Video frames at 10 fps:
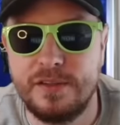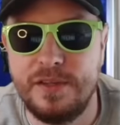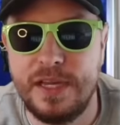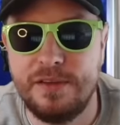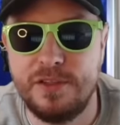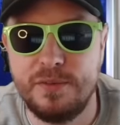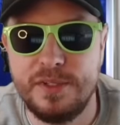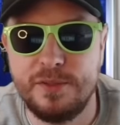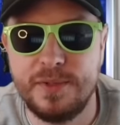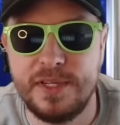You have to
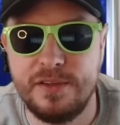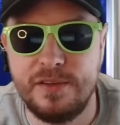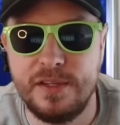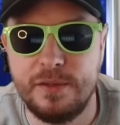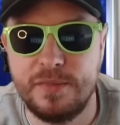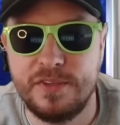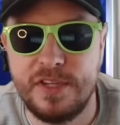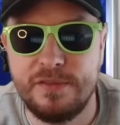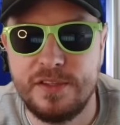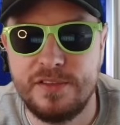respin into them.
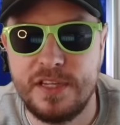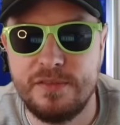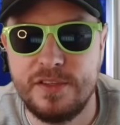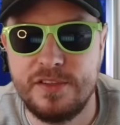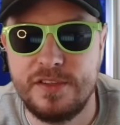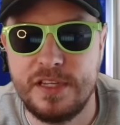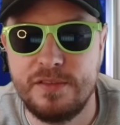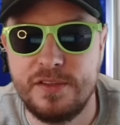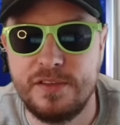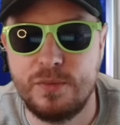
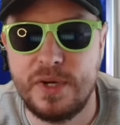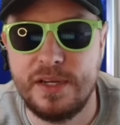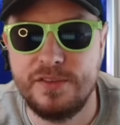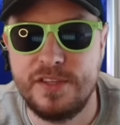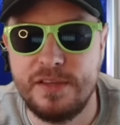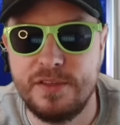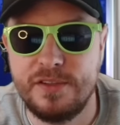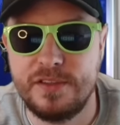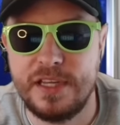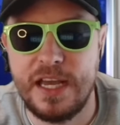Sevens, wild
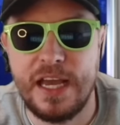sevens.